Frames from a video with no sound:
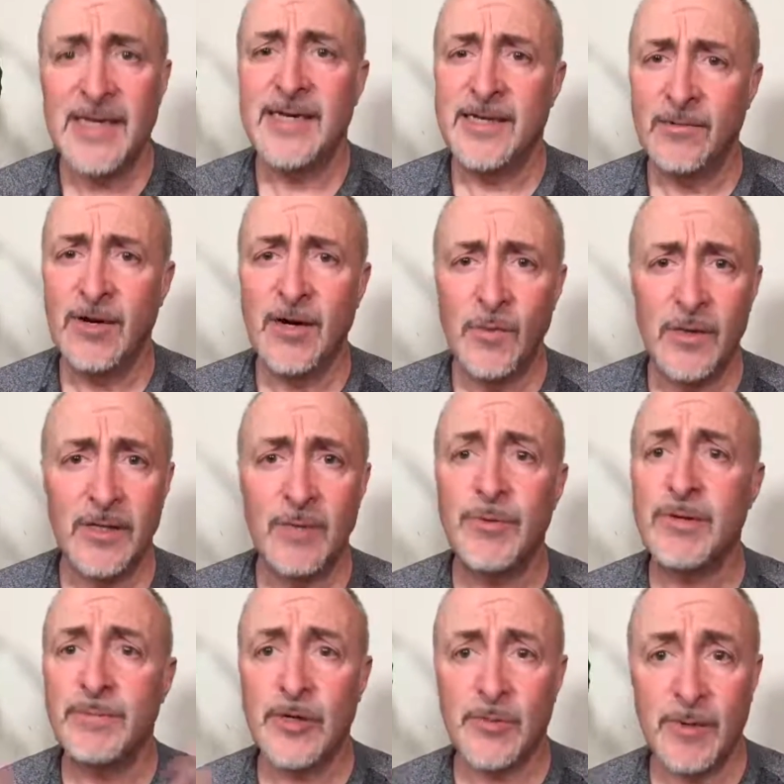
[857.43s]
You know what, I will. I'll
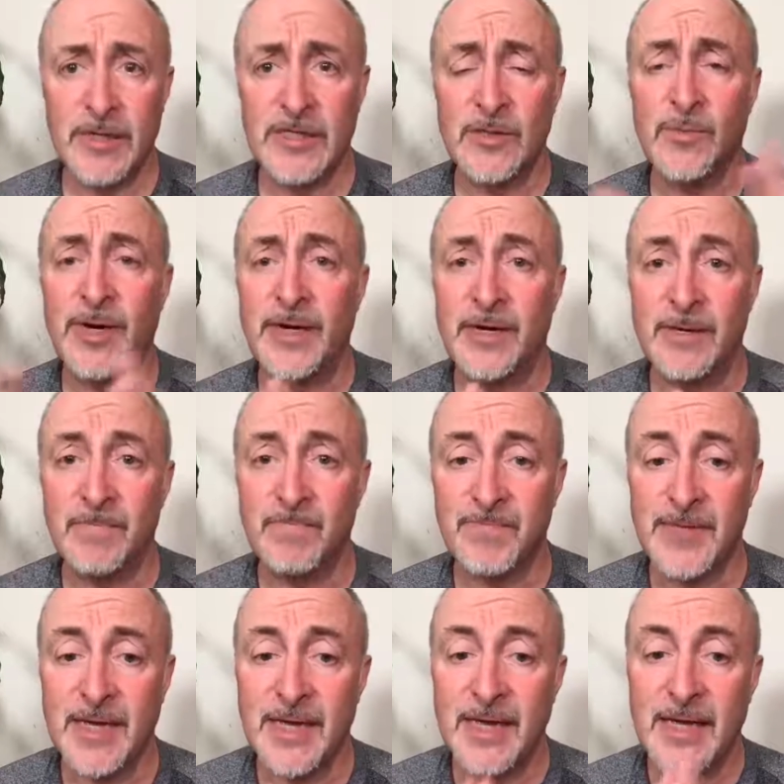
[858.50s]
put in both places, why not?
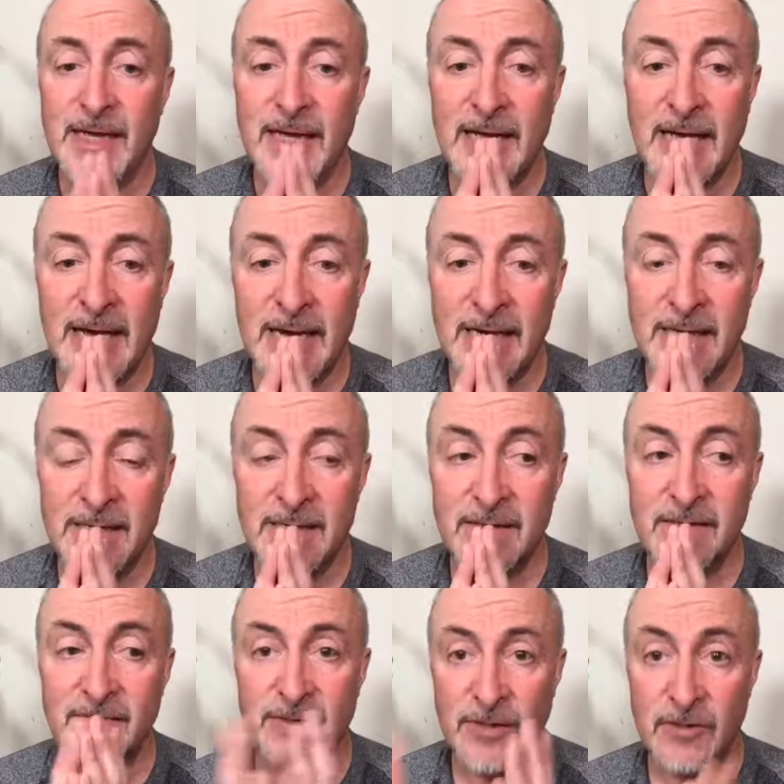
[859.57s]
And
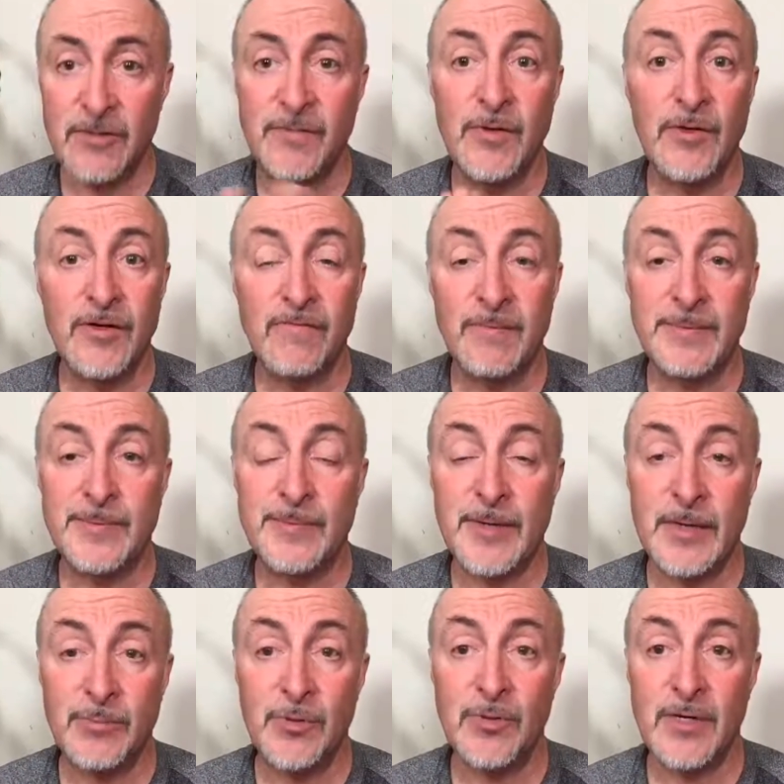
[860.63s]
for those of you looking for
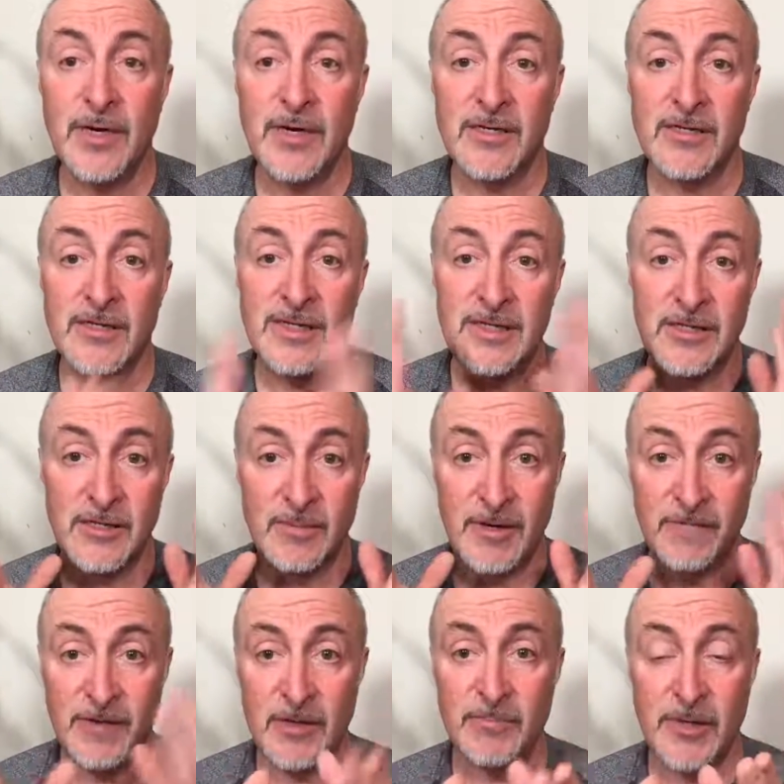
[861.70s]
my broadcast, this is on my,
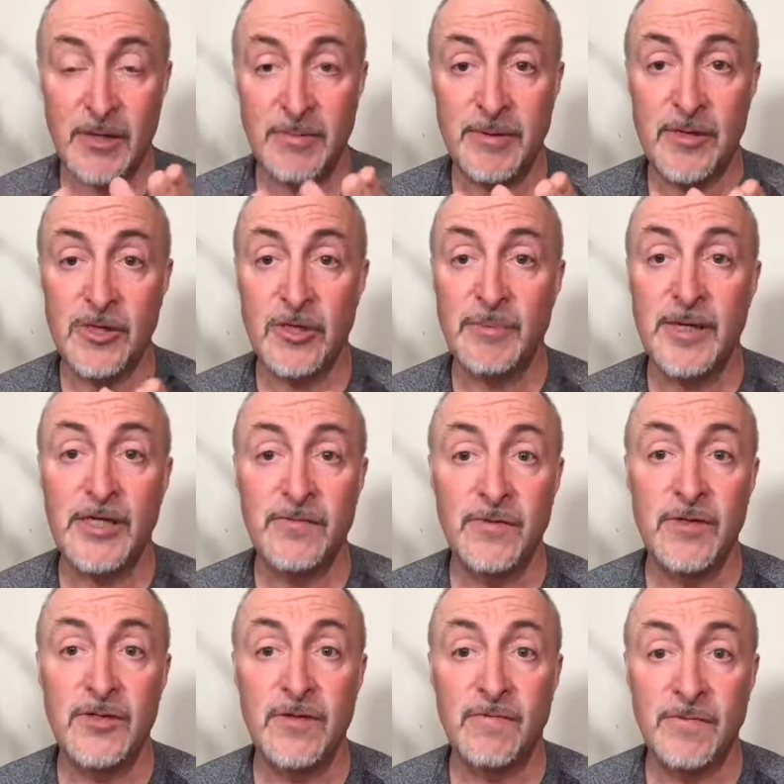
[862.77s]
my personal page
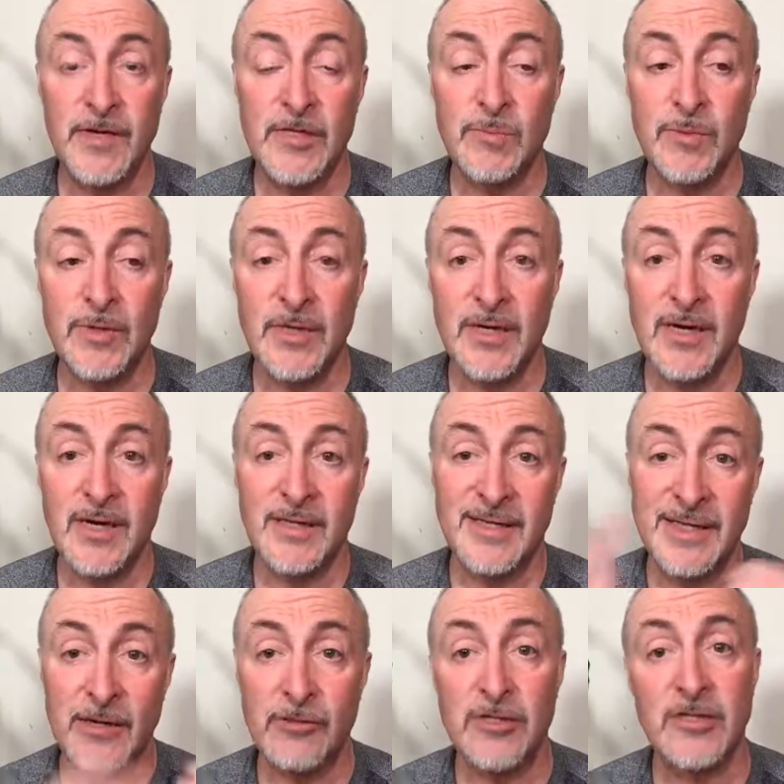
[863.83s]
first on Facebook, and
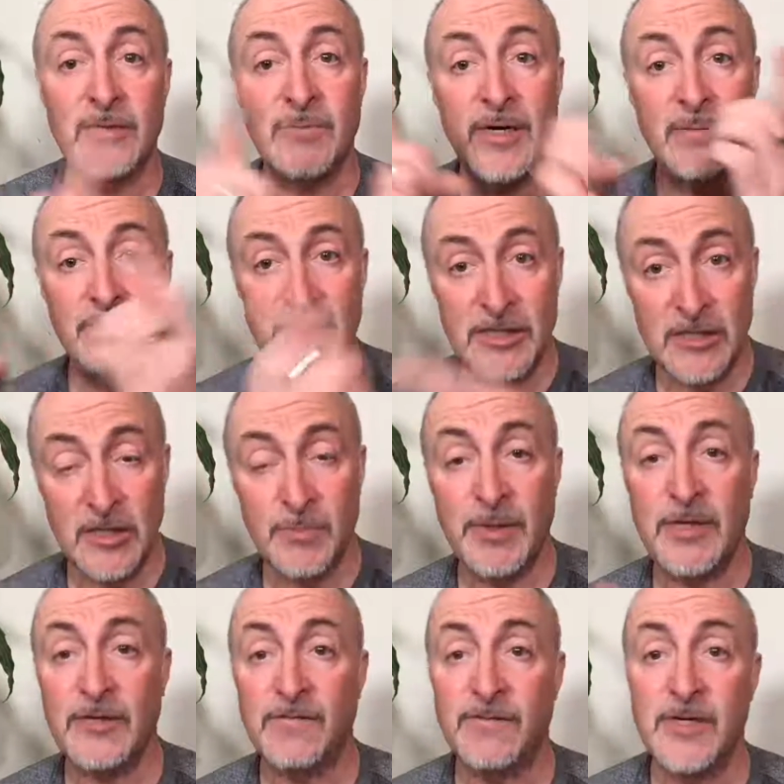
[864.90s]
then goes into my business
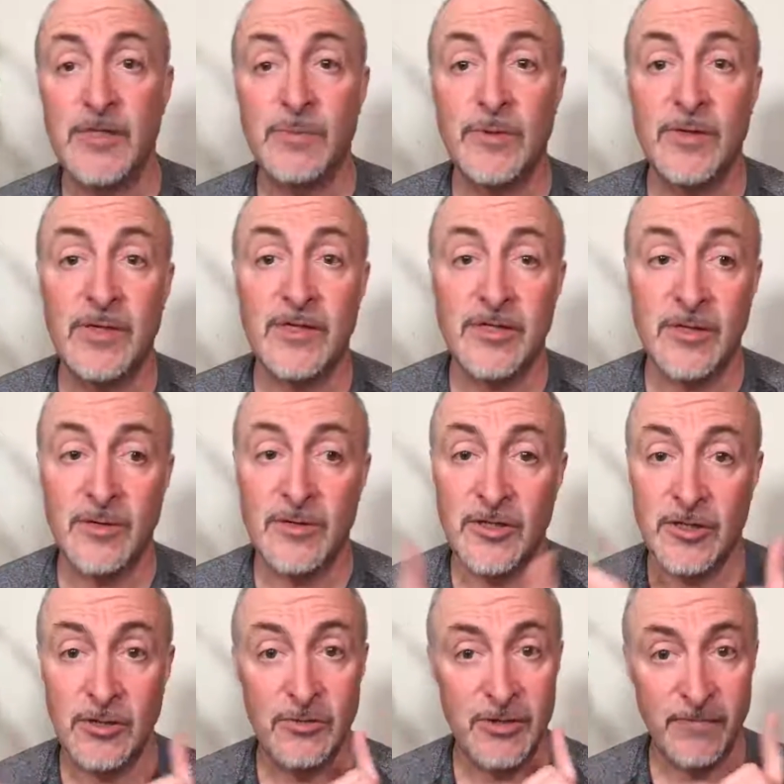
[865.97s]
page on Facebook. So the
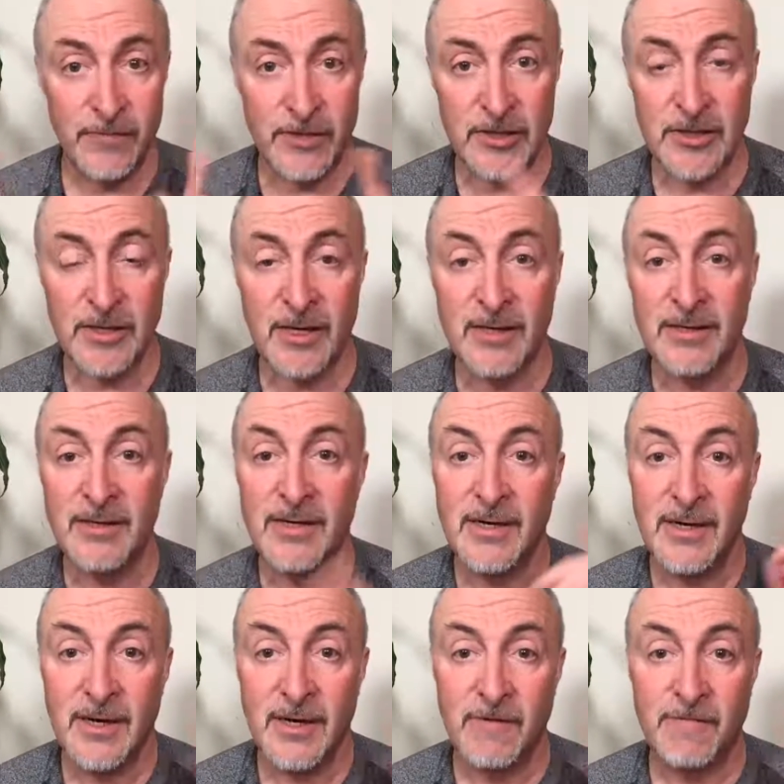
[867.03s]
two differences are
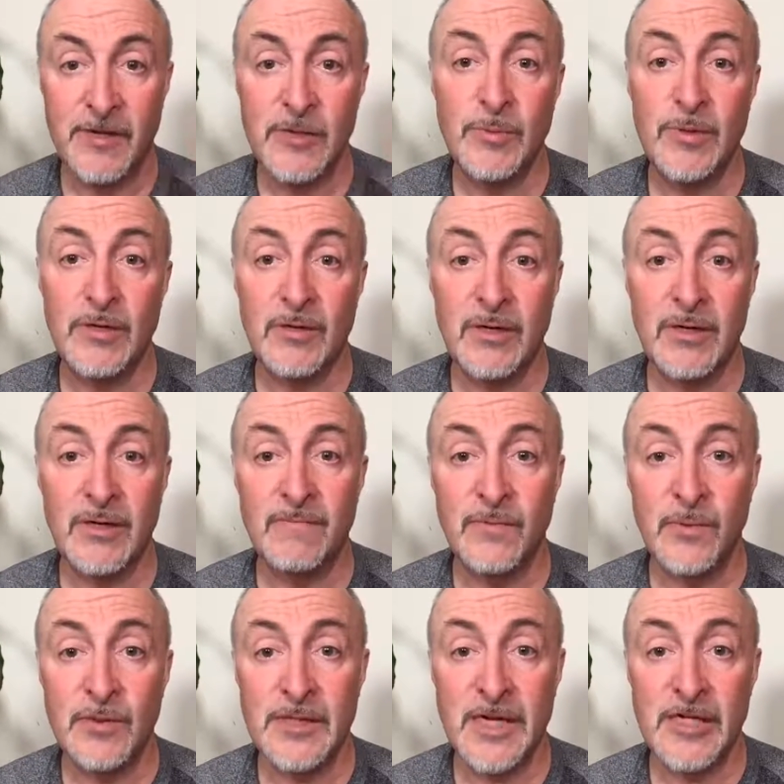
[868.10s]
Facebook.com
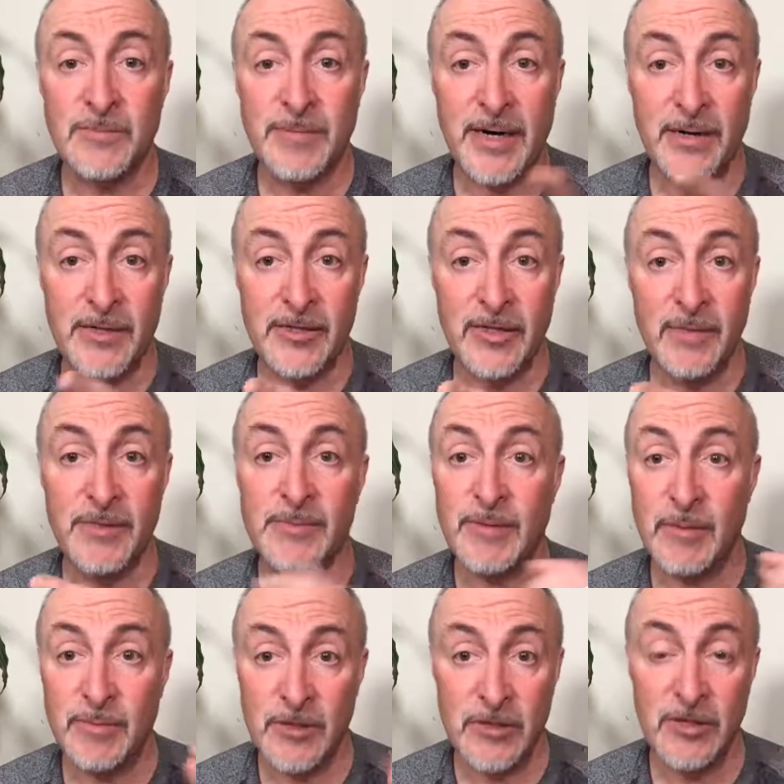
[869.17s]
forward slash Barry Selby is my
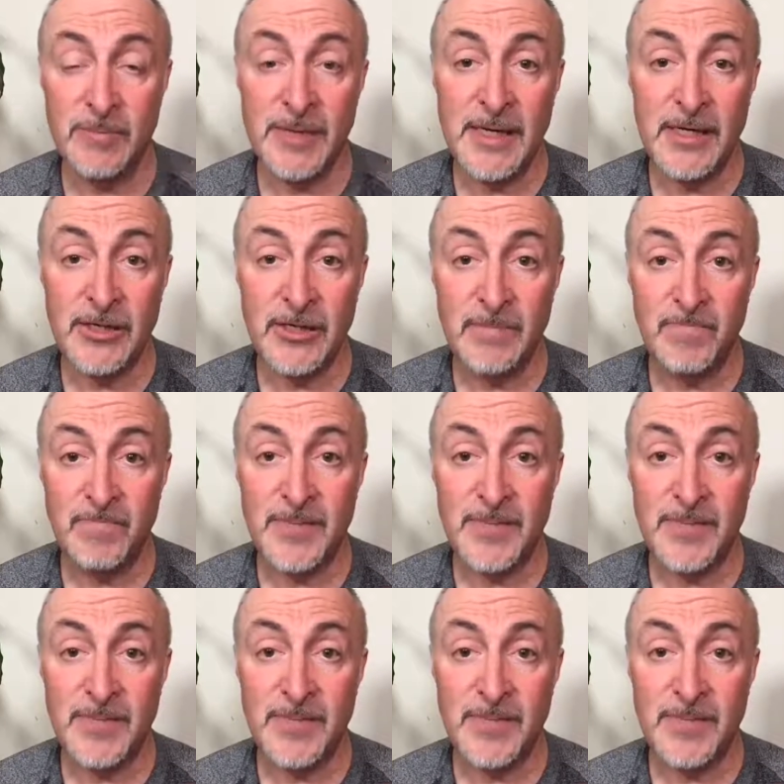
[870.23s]
personal page.